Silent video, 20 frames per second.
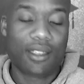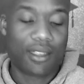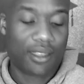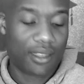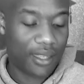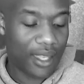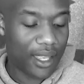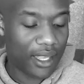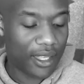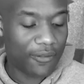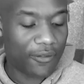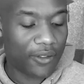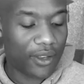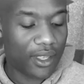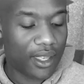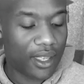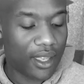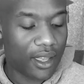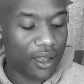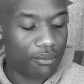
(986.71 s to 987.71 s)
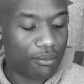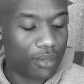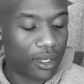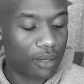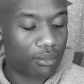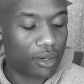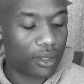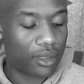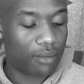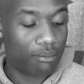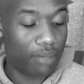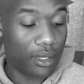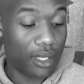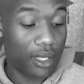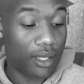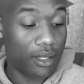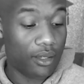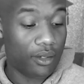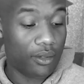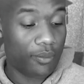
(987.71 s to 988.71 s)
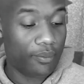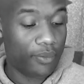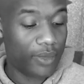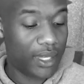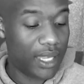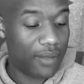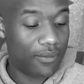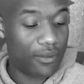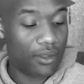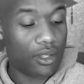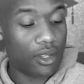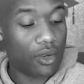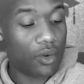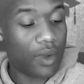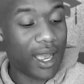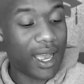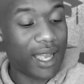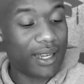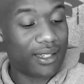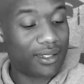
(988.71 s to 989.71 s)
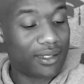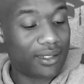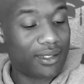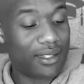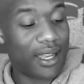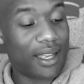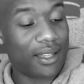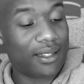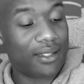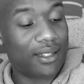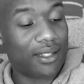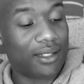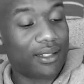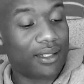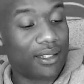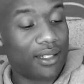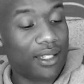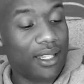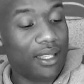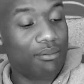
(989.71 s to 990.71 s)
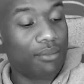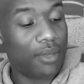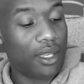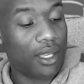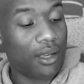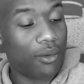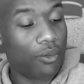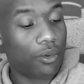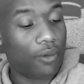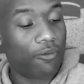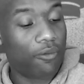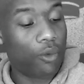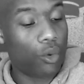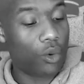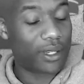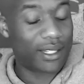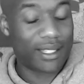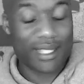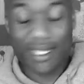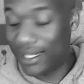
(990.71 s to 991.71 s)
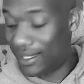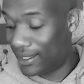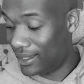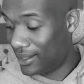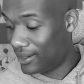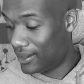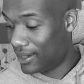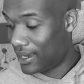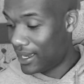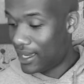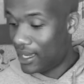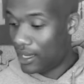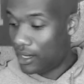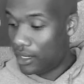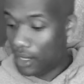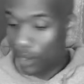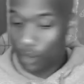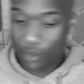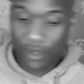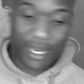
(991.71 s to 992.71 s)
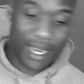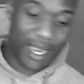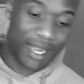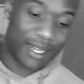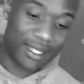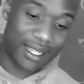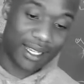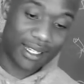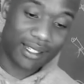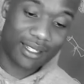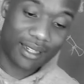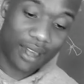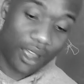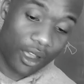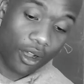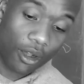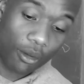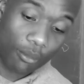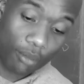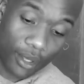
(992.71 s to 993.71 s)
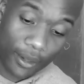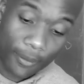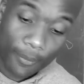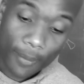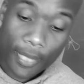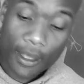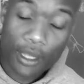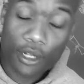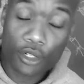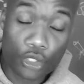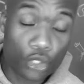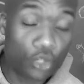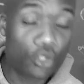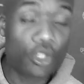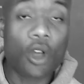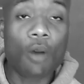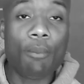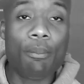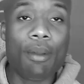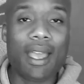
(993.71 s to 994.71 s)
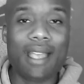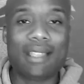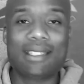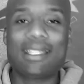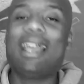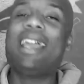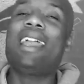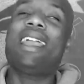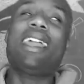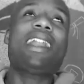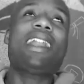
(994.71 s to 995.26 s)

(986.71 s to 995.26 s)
Thank you for your help, Big Brother Bell. Even though I just not sent the email with 4 sentences, no context at all, but do your best, and